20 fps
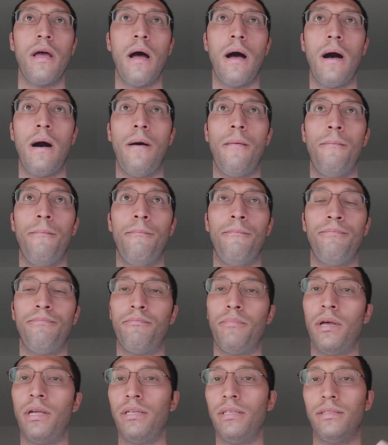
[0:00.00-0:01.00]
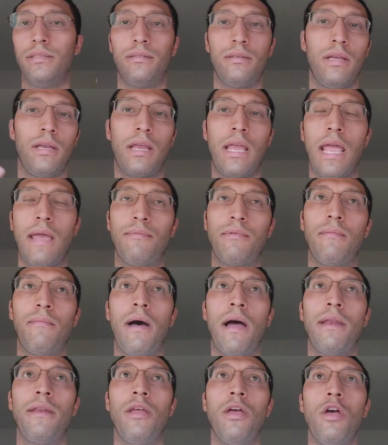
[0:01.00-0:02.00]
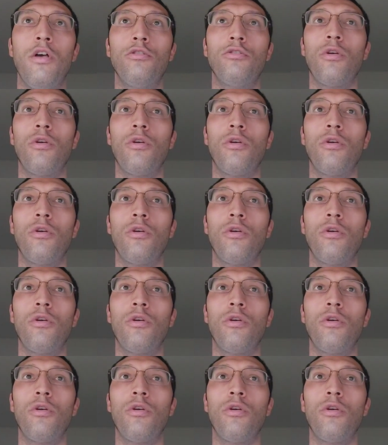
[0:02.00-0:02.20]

But it came to mind.